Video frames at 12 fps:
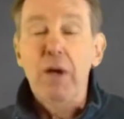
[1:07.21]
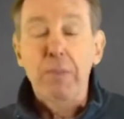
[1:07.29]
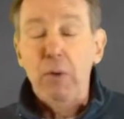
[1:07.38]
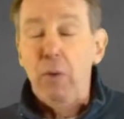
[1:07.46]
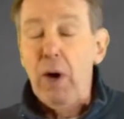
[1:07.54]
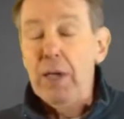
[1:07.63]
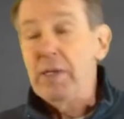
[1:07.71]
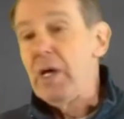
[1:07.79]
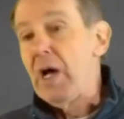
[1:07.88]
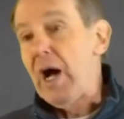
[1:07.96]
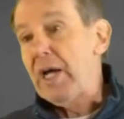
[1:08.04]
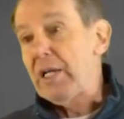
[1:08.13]
Number 1,
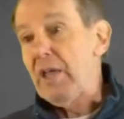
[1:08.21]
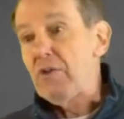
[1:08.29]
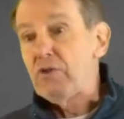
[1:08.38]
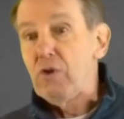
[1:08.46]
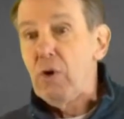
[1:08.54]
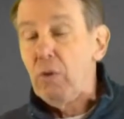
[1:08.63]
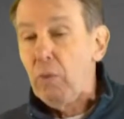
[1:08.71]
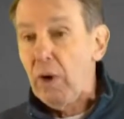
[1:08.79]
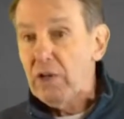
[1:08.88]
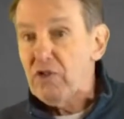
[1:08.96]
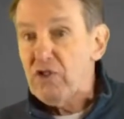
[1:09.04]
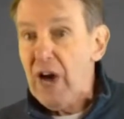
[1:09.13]
I can either do a
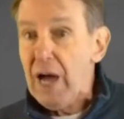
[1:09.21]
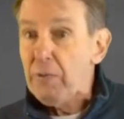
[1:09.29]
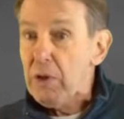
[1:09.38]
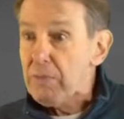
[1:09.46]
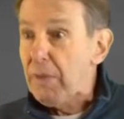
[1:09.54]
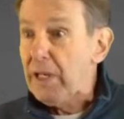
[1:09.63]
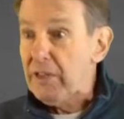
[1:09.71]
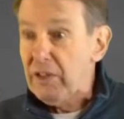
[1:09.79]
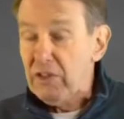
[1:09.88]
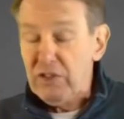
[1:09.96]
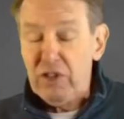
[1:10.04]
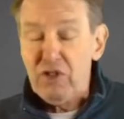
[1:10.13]
one-shot with the
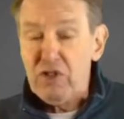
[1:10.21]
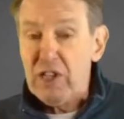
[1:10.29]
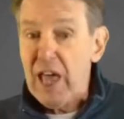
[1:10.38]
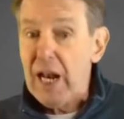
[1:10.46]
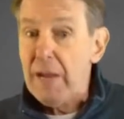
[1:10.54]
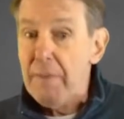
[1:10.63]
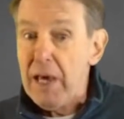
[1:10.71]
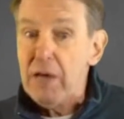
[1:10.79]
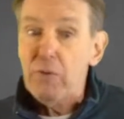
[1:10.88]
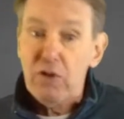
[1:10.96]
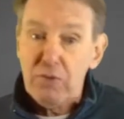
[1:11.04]
decision that I make,